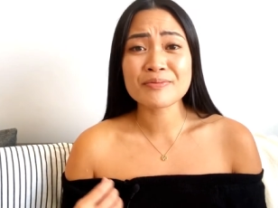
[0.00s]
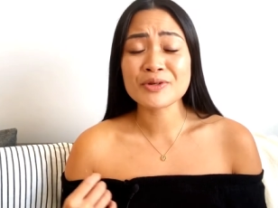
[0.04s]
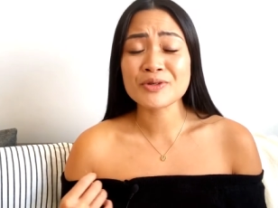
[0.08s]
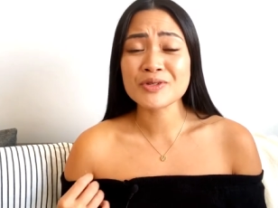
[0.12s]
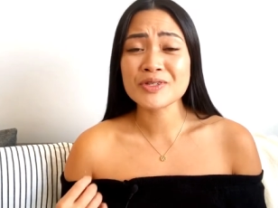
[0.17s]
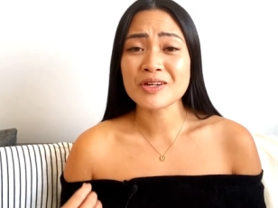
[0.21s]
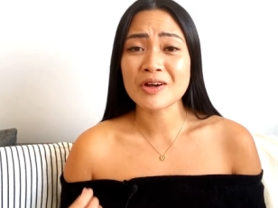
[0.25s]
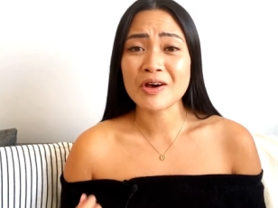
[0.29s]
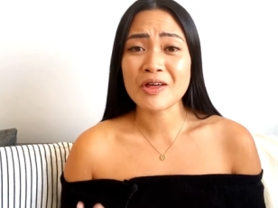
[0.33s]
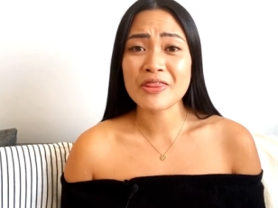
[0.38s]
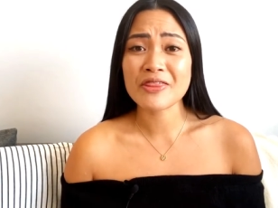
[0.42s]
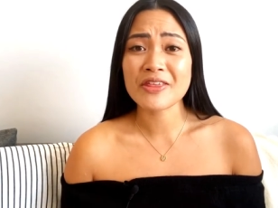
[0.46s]

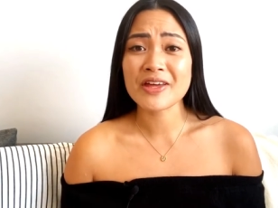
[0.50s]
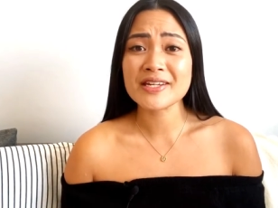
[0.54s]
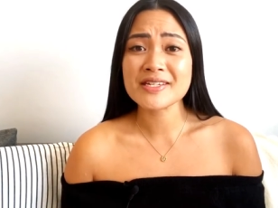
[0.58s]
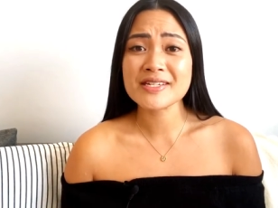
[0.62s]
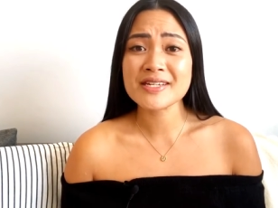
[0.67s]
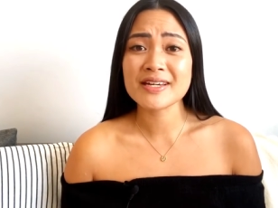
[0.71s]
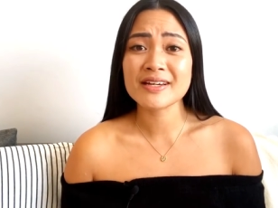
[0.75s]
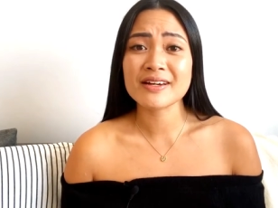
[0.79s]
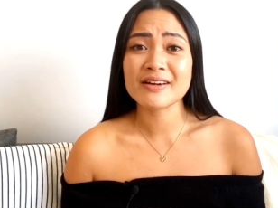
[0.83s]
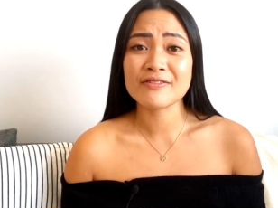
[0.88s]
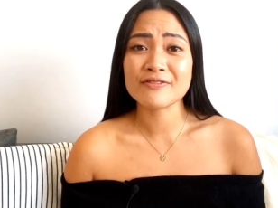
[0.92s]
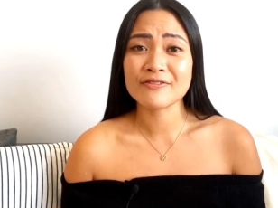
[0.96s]
most
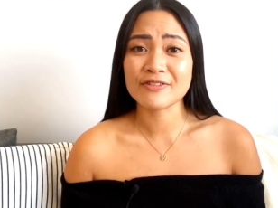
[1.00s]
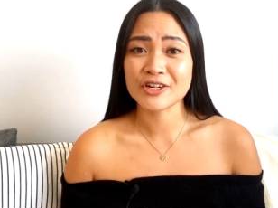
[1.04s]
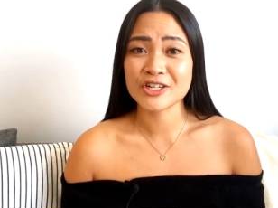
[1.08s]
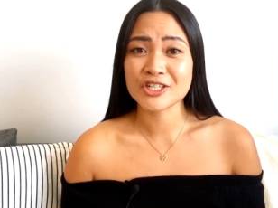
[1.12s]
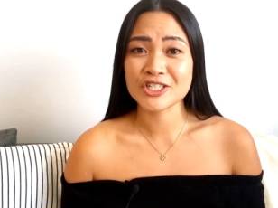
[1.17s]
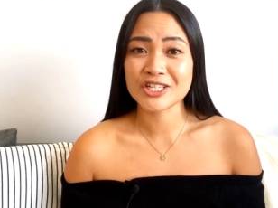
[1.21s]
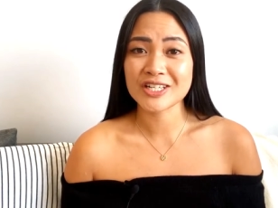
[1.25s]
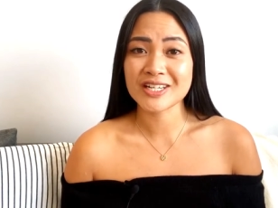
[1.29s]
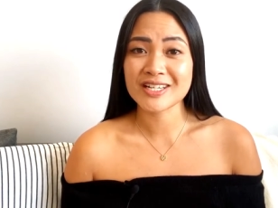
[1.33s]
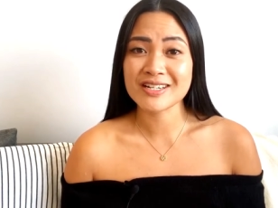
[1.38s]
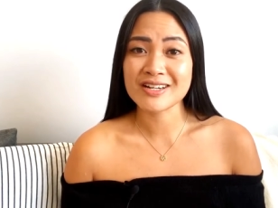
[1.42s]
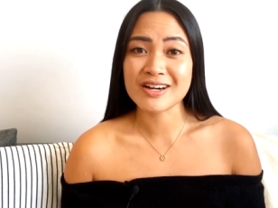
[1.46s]
authentic
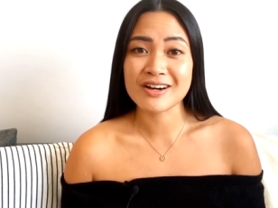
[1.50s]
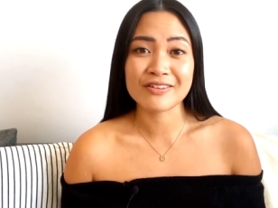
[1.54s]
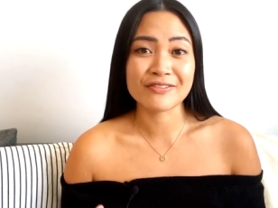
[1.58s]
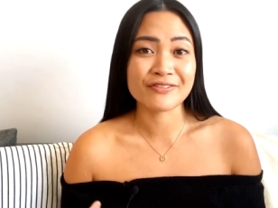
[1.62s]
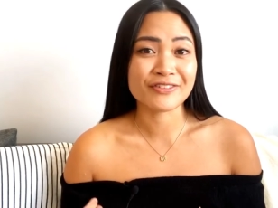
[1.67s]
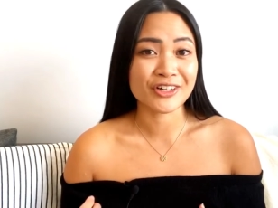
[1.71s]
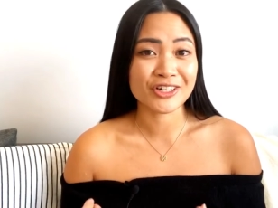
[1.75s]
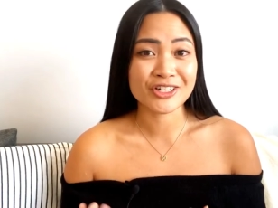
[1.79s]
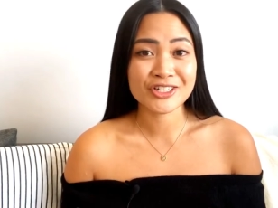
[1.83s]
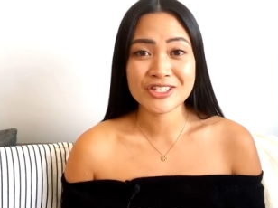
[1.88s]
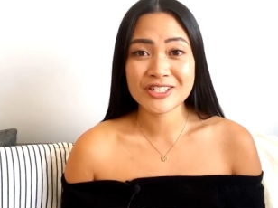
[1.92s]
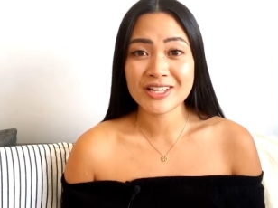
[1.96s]
version
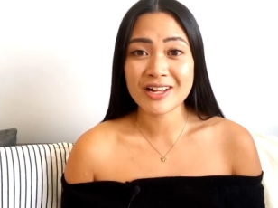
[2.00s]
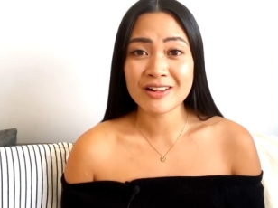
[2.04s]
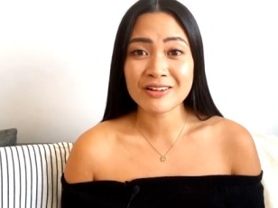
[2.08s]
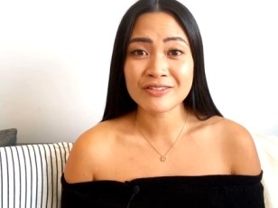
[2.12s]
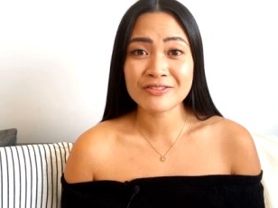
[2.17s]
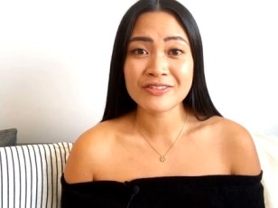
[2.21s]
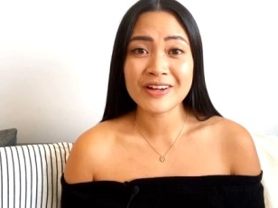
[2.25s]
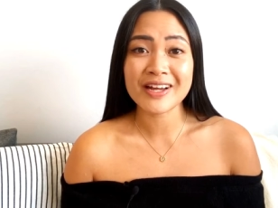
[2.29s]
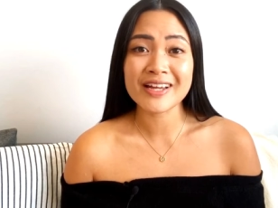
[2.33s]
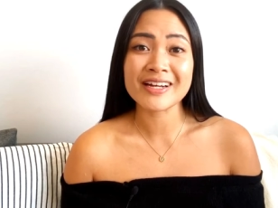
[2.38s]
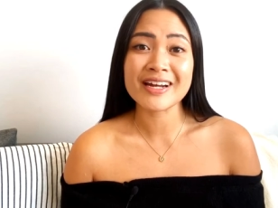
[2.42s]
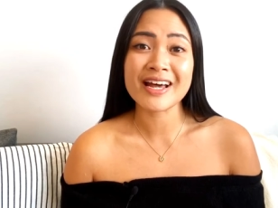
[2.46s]
of
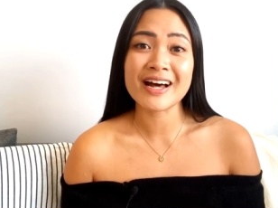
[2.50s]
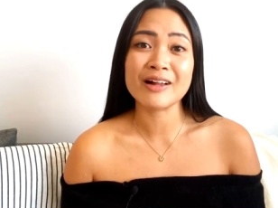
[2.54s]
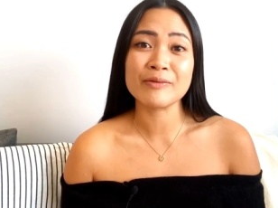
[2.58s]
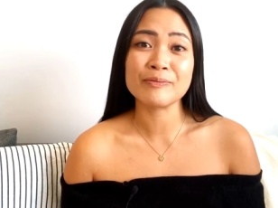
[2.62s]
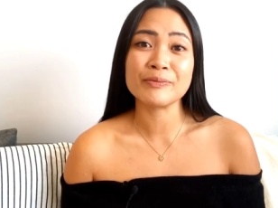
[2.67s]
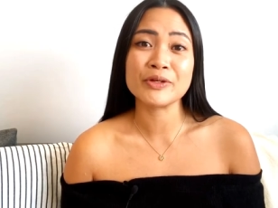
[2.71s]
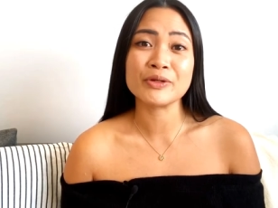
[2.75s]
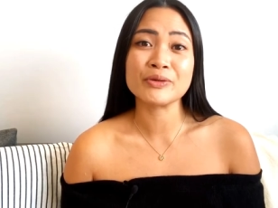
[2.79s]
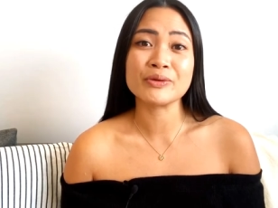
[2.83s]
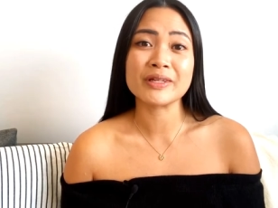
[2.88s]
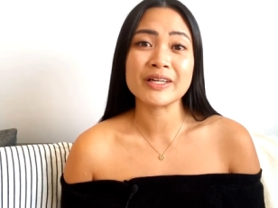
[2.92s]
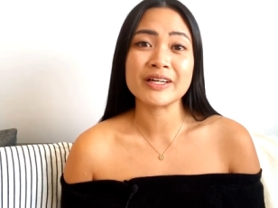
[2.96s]
yourself and
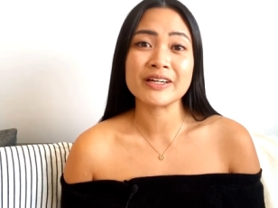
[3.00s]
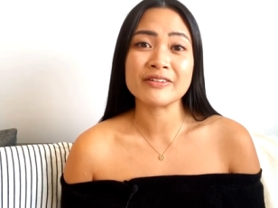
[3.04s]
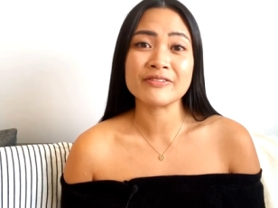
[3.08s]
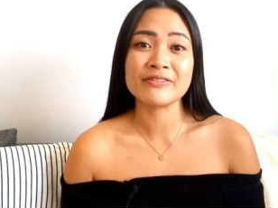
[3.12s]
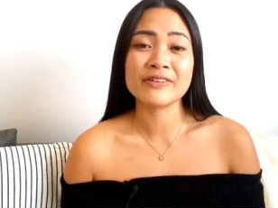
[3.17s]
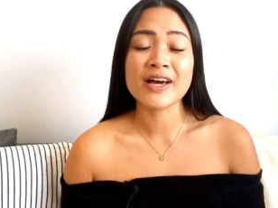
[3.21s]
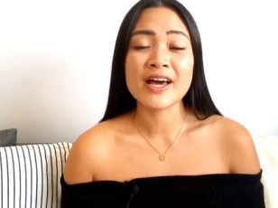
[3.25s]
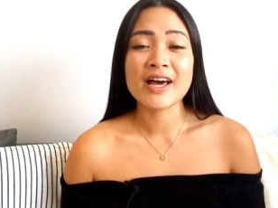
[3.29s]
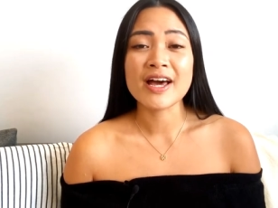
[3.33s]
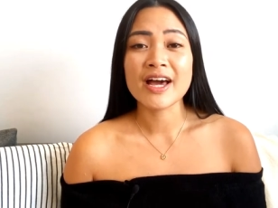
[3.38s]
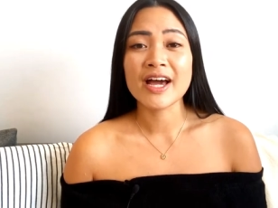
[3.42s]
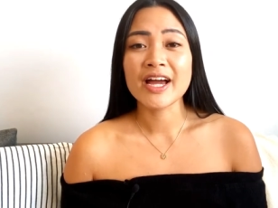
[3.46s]
help you live